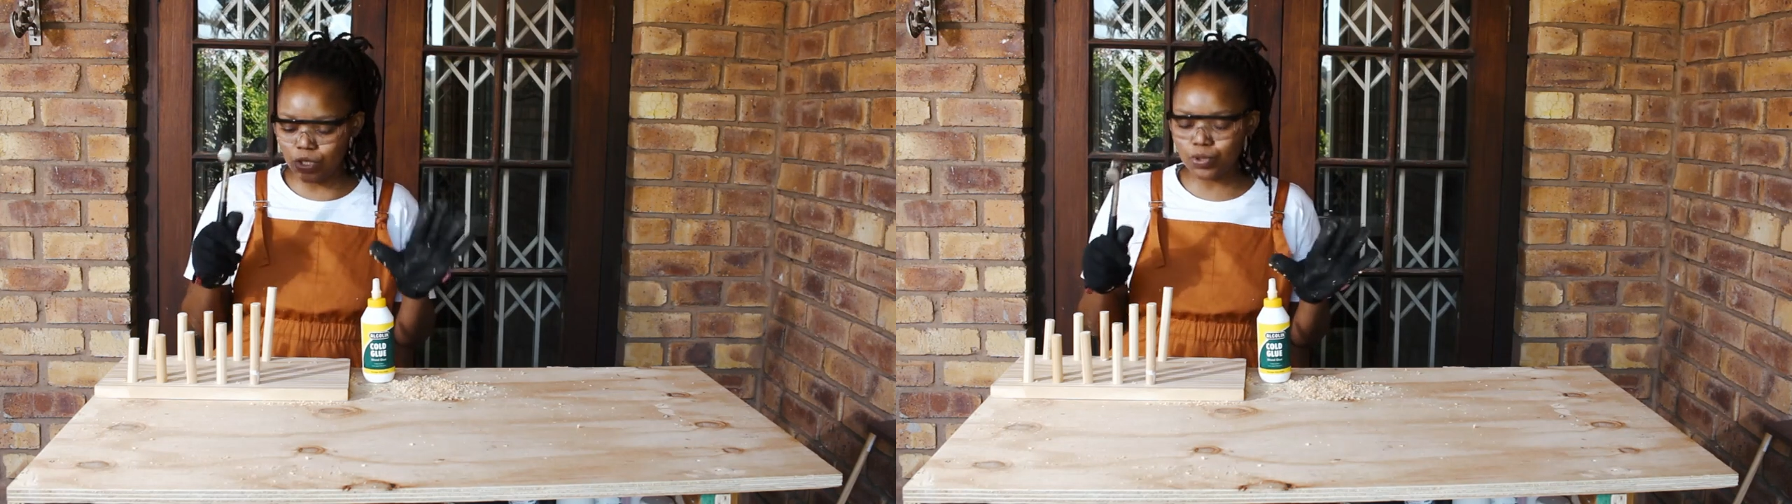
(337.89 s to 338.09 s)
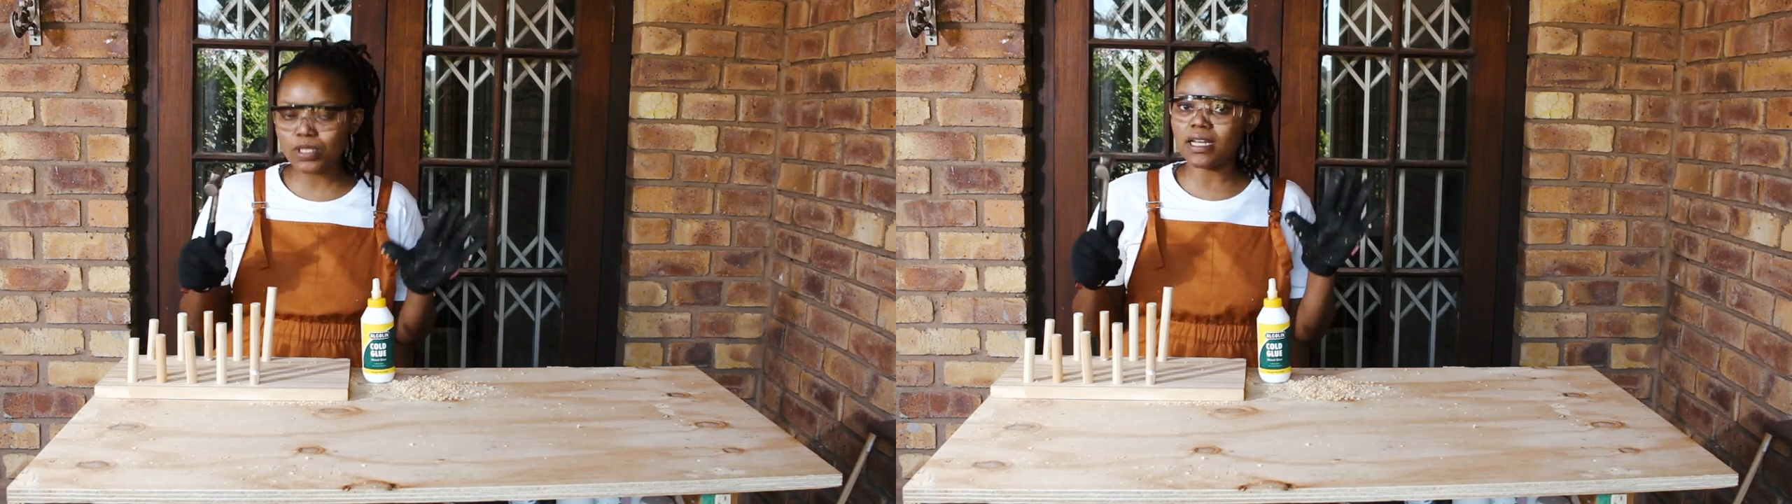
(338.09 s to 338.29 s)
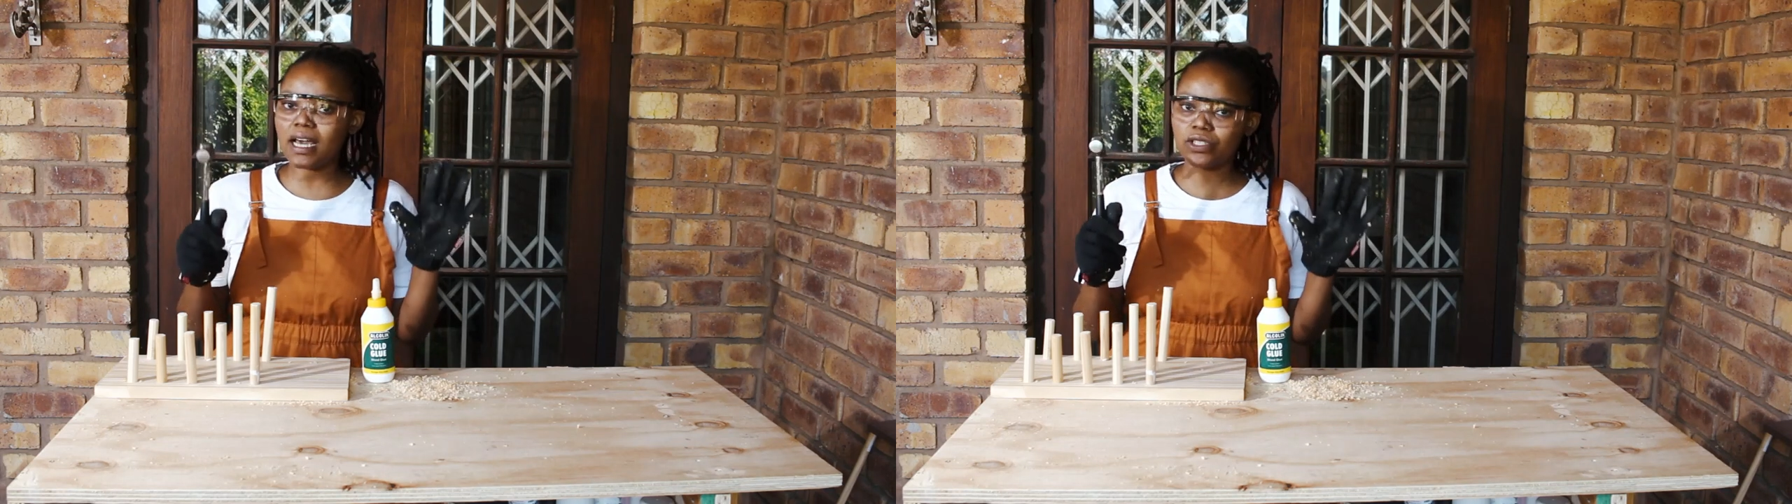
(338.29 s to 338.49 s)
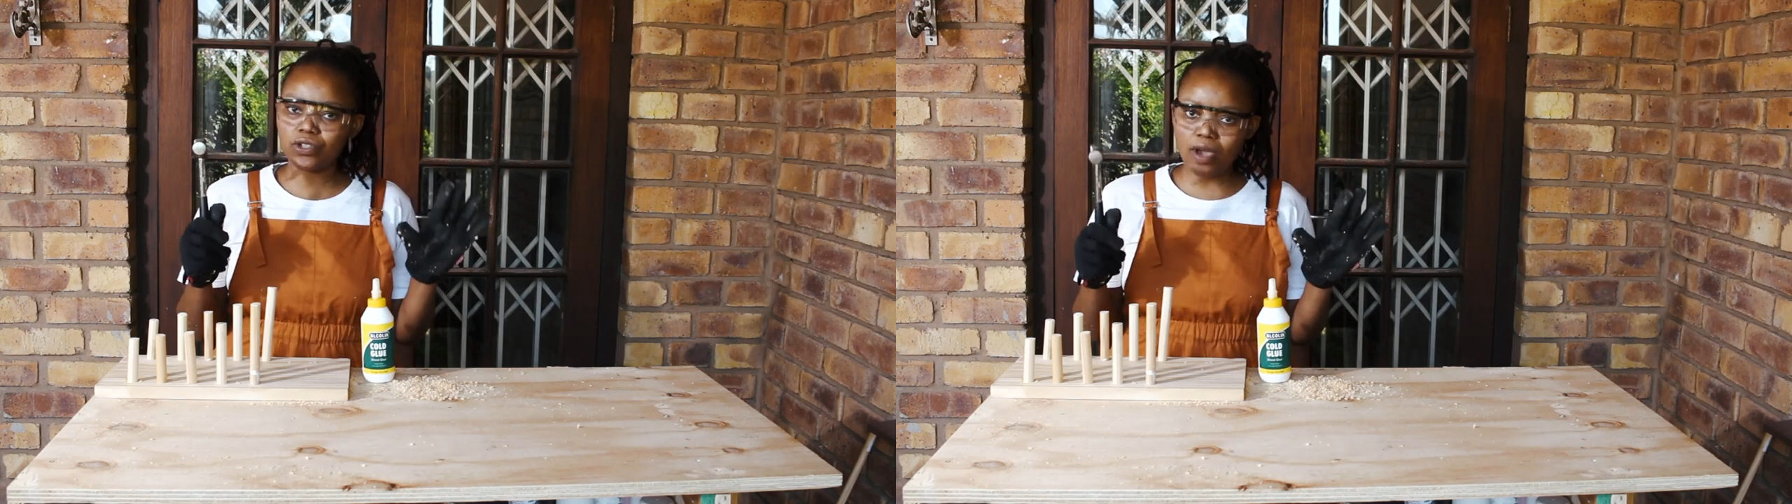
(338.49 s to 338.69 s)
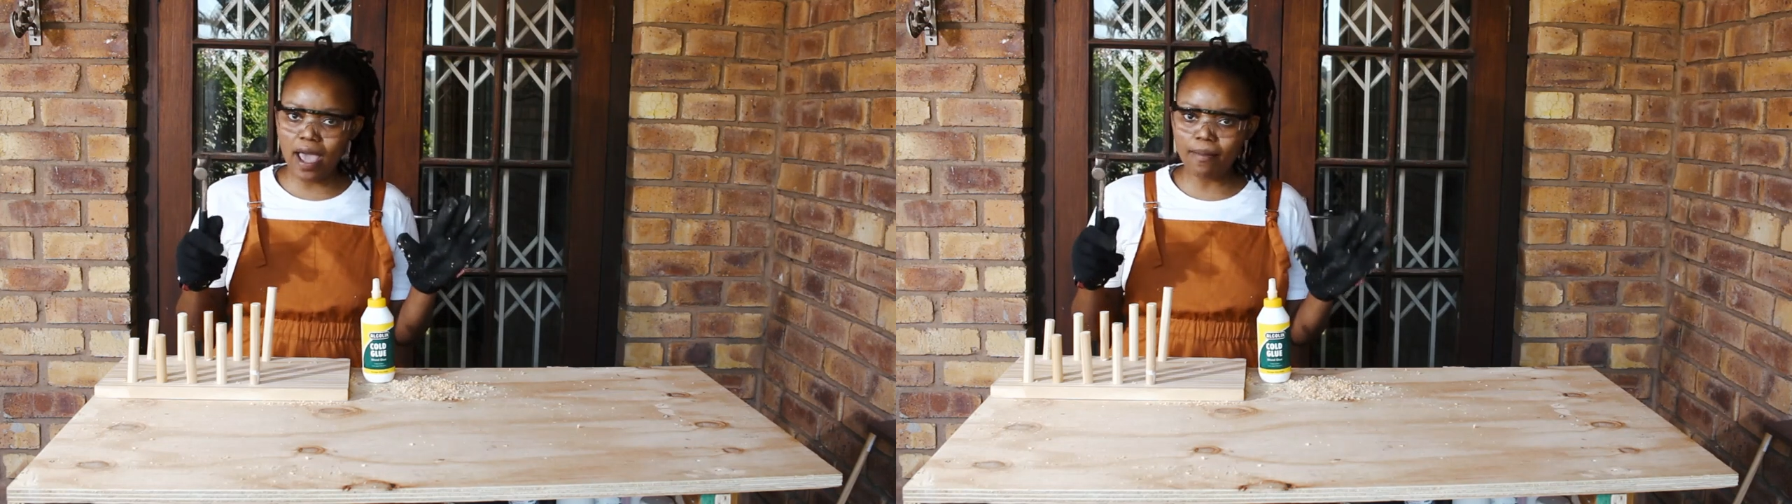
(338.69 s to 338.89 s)
utilize
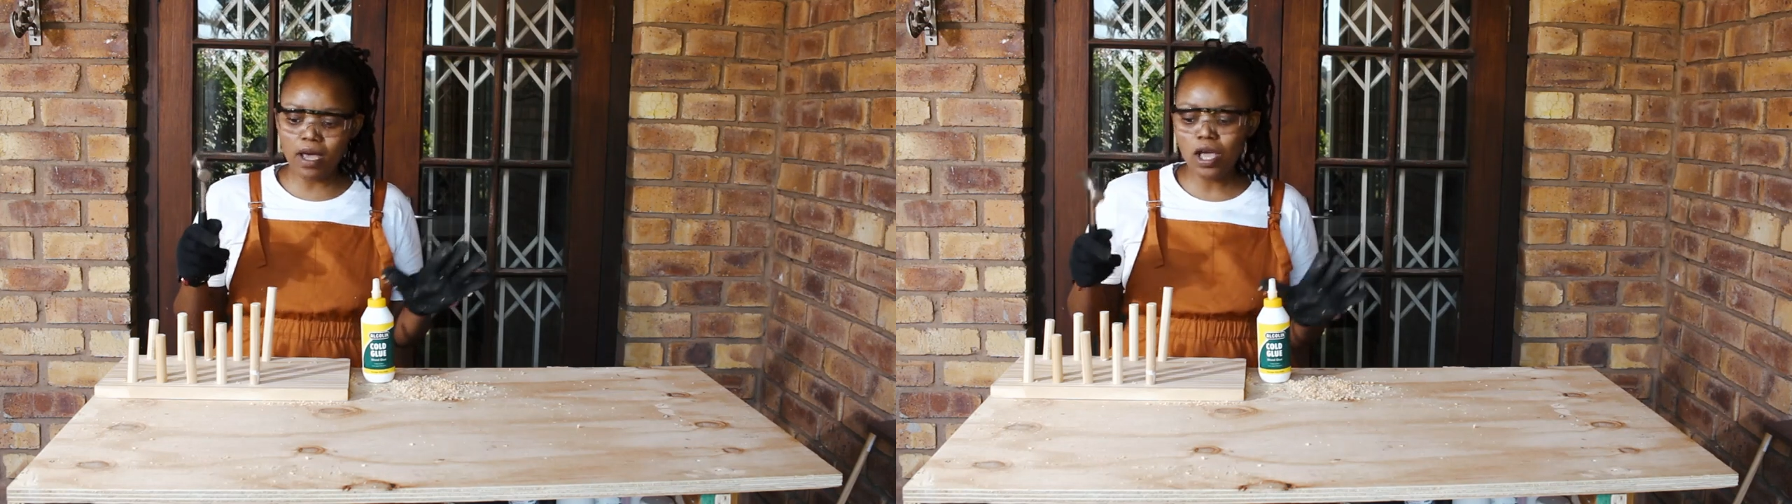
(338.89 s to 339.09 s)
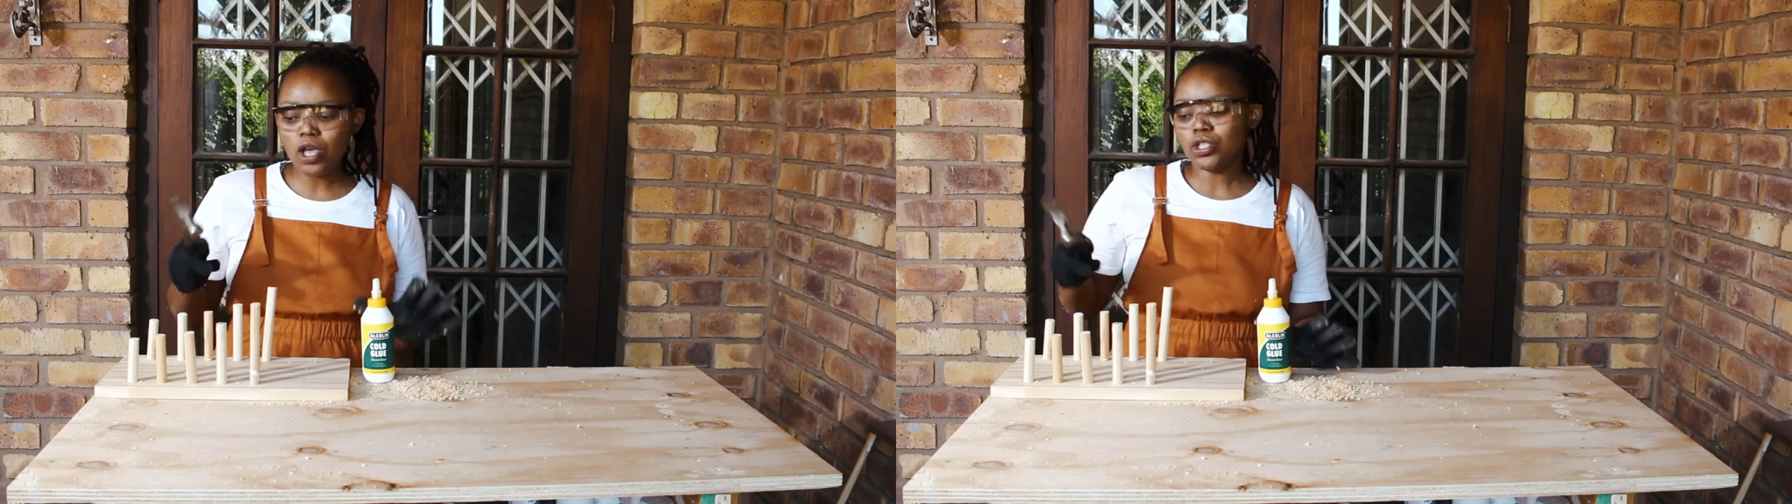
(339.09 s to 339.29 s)
your hammer.